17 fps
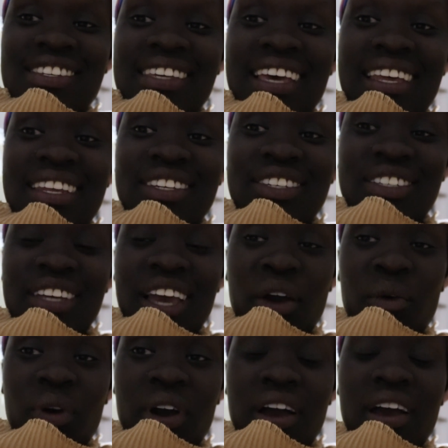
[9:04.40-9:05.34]
had a
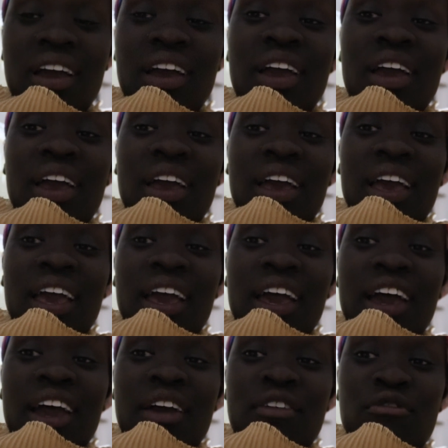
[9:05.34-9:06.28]
shower.
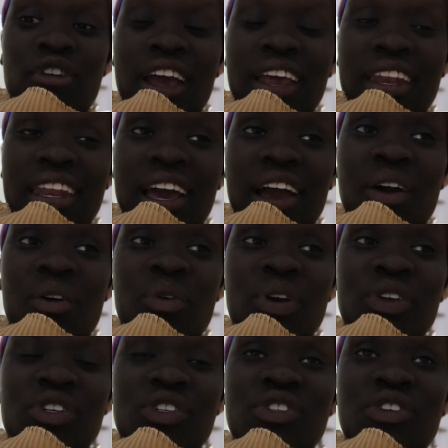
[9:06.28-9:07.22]
Right now we're
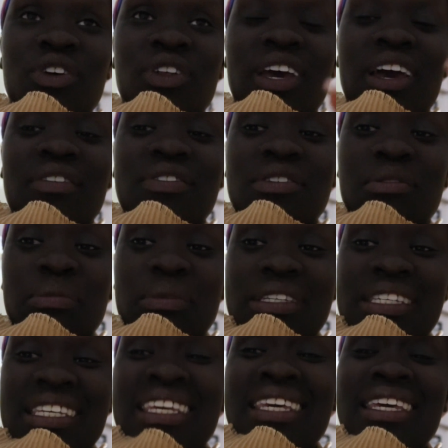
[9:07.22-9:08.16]
just gonna have some
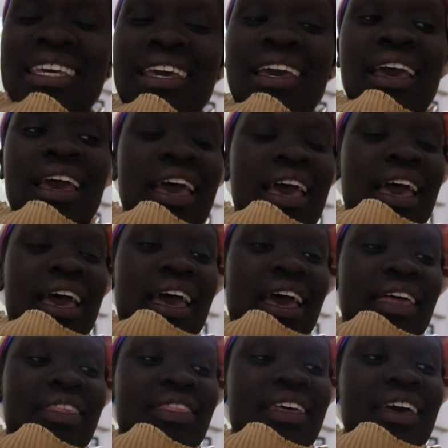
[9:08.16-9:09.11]
tea
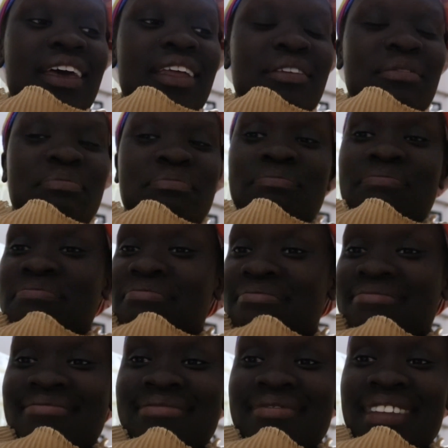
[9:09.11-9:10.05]
and then
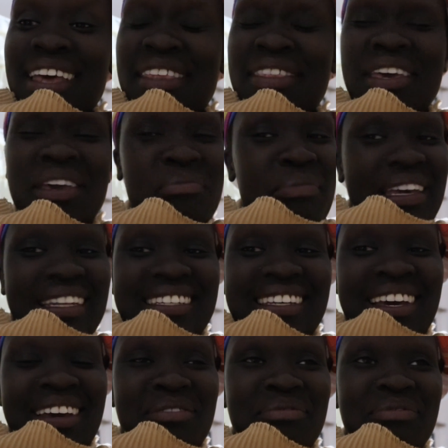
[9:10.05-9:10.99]
I think
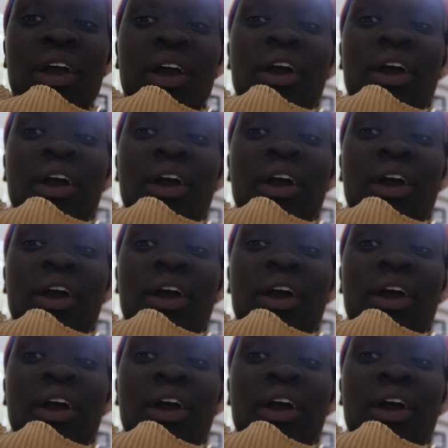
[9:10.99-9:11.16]
bedtime.